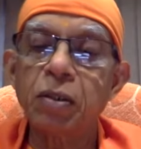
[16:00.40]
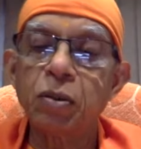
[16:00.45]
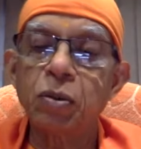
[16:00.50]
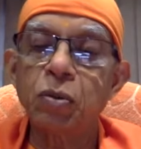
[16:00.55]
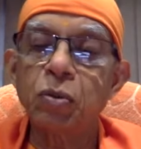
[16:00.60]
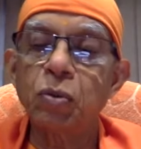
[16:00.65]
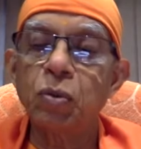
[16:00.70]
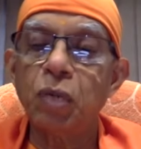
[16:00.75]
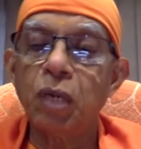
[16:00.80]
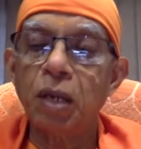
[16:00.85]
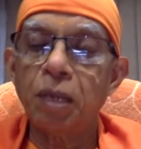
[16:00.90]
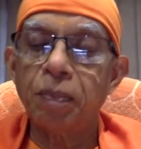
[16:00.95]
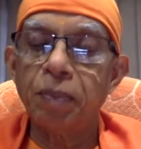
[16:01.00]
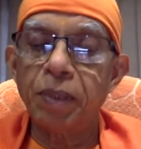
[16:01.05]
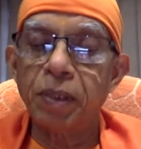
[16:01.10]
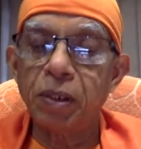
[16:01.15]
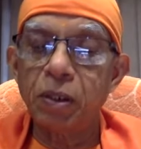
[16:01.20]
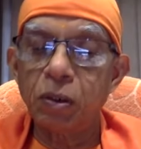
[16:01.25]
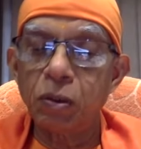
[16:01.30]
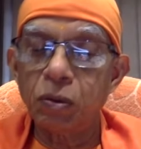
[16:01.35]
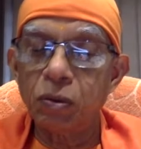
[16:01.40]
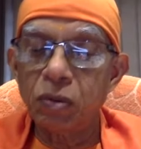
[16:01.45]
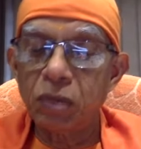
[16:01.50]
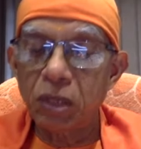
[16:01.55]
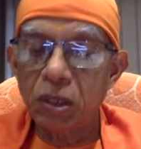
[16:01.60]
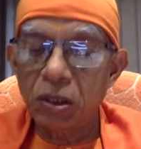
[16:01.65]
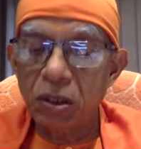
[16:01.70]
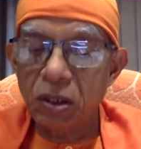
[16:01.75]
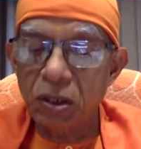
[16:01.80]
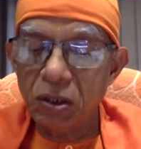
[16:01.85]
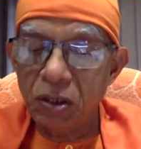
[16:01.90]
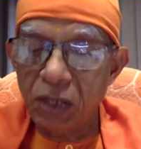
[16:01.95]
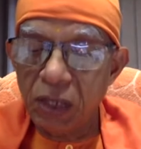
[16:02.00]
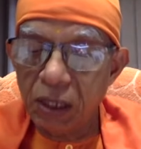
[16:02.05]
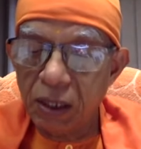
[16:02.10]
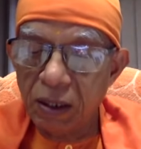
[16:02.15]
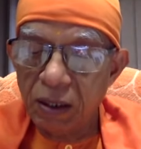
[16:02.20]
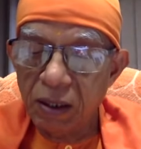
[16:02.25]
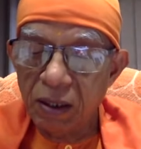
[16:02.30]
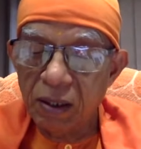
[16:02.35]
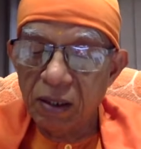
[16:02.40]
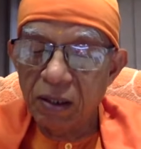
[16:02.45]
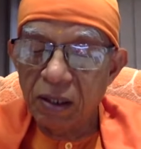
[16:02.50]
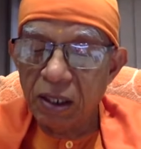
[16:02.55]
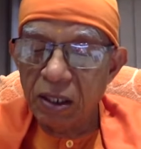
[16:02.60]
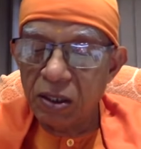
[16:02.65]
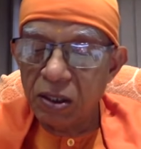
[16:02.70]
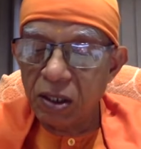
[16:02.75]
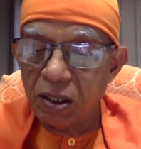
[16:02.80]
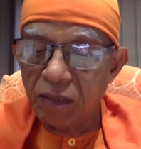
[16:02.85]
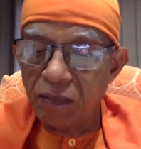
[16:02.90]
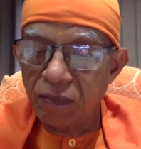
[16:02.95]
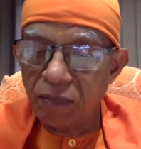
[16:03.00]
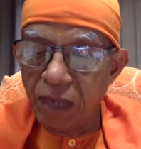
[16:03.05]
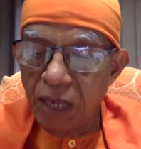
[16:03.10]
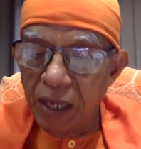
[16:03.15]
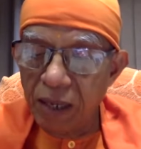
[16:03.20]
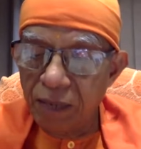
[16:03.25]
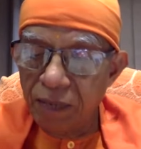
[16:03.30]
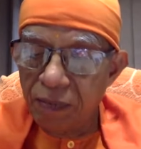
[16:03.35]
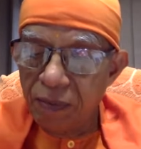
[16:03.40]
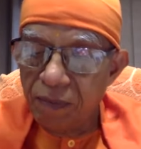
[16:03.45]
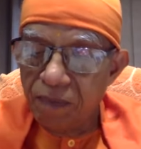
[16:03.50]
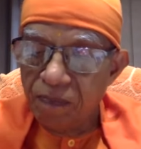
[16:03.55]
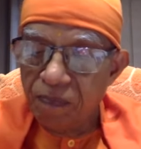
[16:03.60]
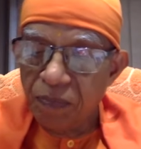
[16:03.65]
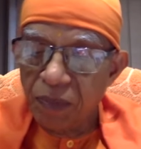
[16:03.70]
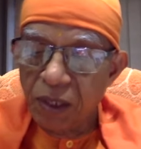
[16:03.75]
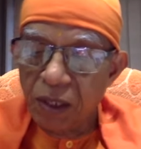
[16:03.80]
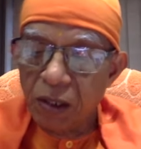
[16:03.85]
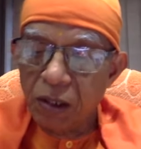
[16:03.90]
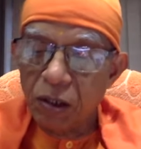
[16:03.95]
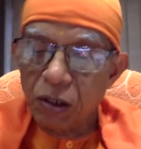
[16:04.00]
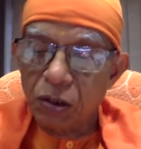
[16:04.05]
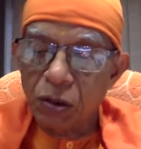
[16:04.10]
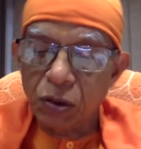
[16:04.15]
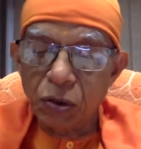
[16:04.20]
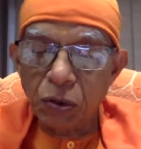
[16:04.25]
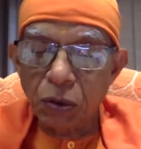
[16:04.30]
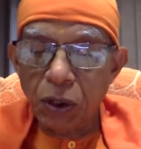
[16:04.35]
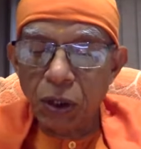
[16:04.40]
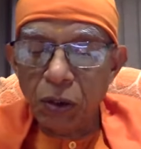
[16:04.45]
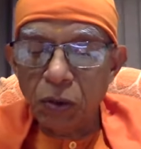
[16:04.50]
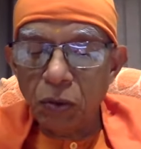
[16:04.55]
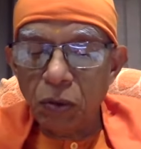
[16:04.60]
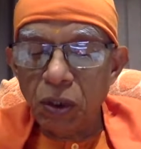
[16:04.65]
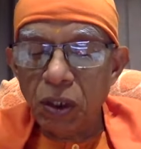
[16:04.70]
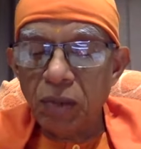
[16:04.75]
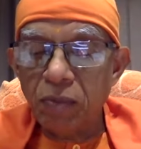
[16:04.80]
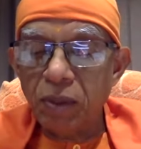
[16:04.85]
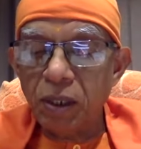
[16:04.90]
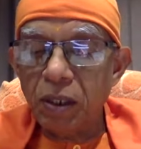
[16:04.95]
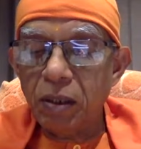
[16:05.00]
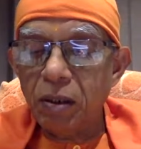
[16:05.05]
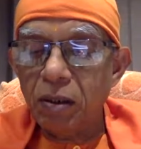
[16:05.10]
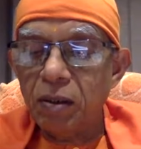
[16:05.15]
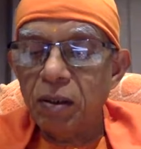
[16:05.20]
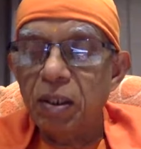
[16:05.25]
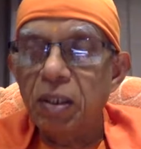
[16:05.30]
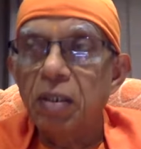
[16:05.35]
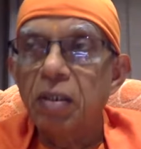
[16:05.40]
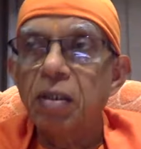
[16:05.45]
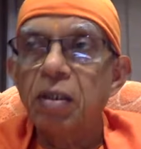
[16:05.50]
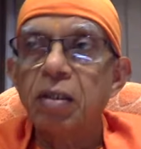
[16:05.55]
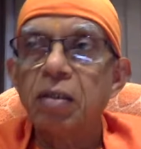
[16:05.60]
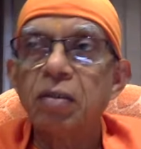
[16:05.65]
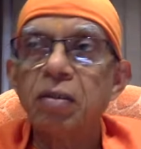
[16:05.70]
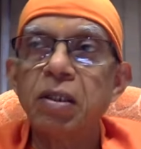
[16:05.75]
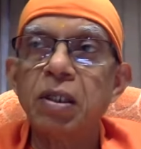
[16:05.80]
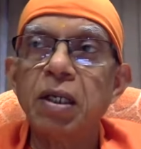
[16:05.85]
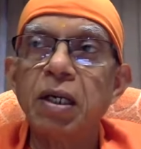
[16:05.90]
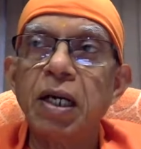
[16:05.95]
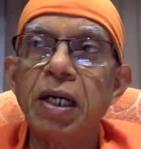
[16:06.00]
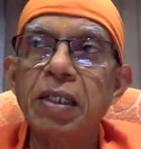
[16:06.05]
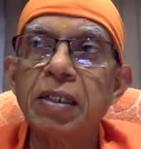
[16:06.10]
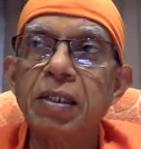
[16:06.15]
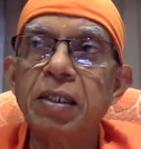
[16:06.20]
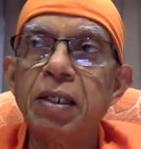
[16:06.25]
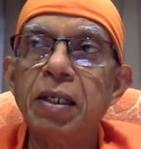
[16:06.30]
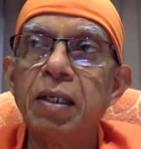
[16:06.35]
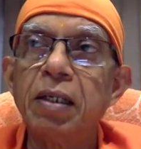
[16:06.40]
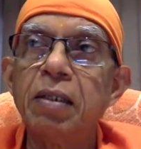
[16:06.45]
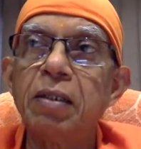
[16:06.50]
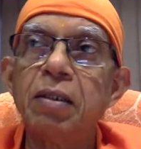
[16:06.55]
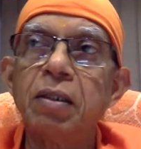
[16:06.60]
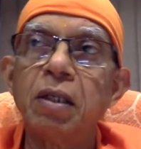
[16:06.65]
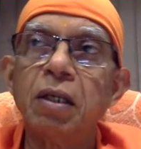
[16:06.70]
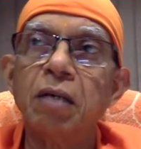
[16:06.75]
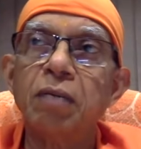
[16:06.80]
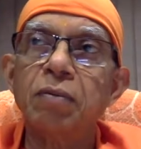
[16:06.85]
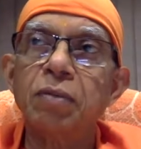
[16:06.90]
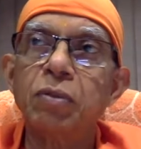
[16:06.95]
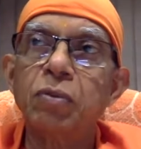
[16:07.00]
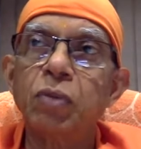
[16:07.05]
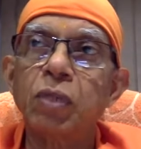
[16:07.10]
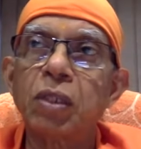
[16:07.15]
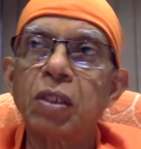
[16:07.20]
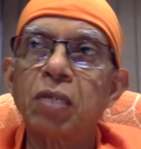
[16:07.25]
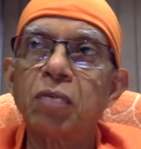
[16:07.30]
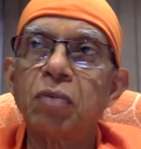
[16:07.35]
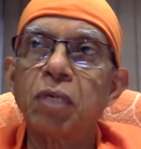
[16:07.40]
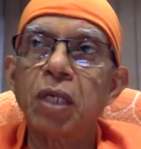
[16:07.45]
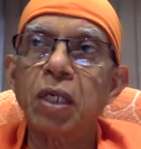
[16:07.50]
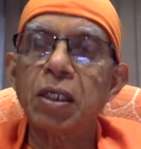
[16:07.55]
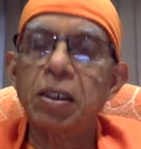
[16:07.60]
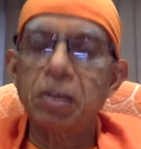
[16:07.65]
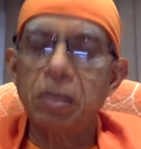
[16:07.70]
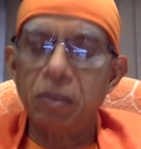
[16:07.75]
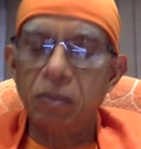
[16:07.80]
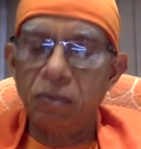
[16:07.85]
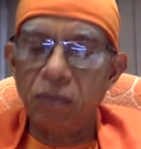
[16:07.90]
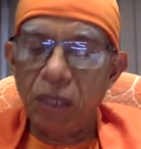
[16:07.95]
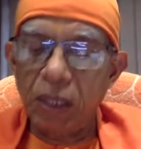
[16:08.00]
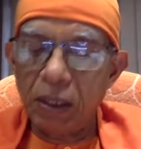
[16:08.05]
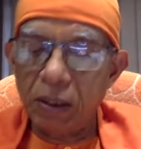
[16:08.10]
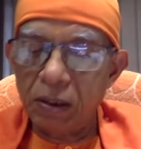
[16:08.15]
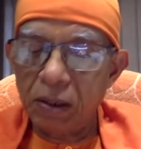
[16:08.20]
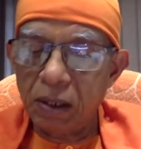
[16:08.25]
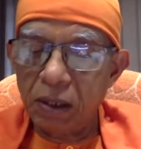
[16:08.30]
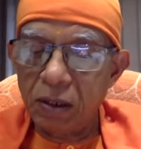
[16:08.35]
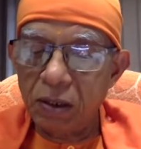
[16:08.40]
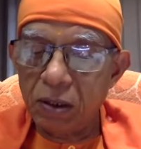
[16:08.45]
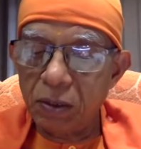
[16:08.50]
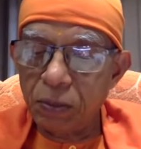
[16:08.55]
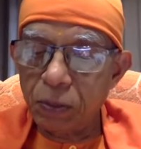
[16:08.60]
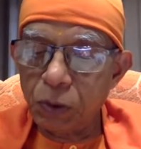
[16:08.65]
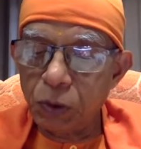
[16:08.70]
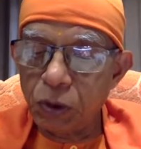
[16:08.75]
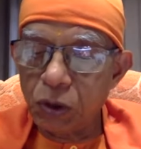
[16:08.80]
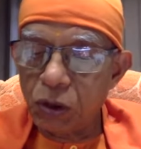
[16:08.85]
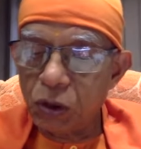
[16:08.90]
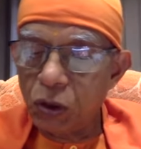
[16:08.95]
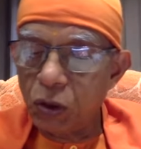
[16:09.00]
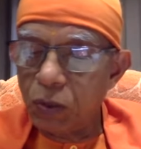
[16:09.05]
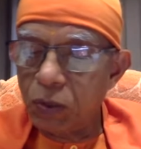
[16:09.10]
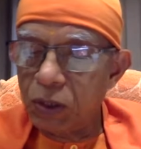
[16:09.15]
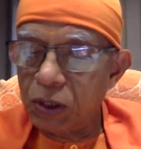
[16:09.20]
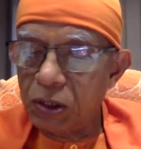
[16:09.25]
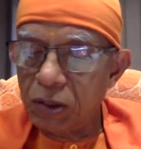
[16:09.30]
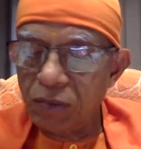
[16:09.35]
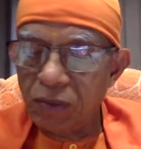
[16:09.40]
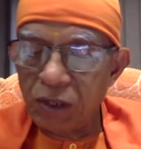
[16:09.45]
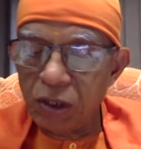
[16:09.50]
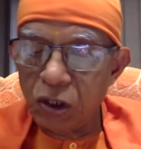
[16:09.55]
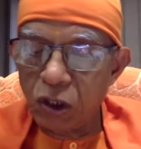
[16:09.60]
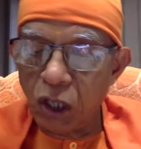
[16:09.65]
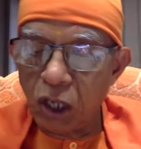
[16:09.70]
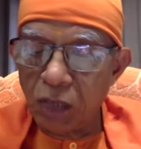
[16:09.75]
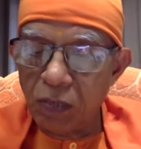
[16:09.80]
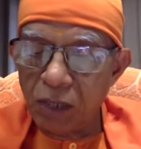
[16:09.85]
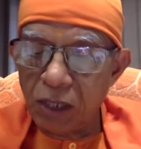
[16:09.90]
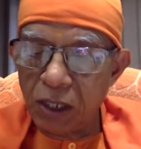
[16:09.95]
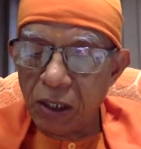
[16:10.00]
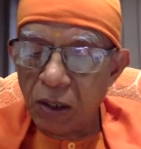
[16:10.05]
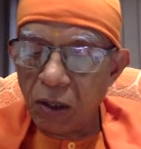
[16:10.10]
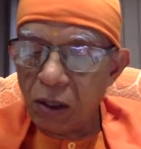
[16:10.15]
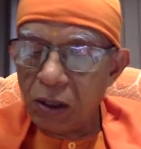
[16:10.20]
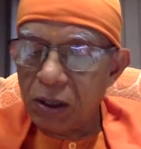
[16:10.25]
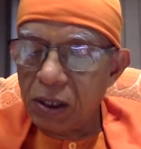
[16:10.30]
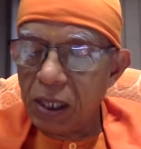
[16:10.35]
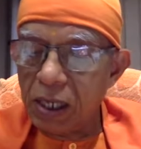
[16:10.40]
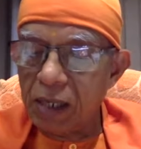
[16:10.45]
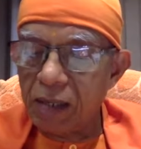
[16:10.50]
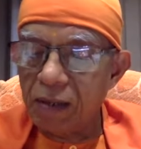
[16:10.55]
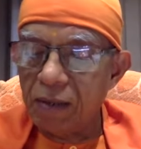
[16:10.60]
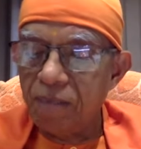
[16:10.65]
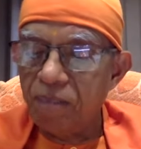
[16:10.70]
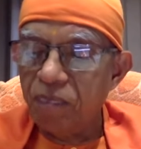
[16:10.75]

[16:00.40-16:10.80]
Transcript: go up and down. This is the nature of life. So, even the idea of Swargavas, where there is supposed to be so much of enjoyment and all that,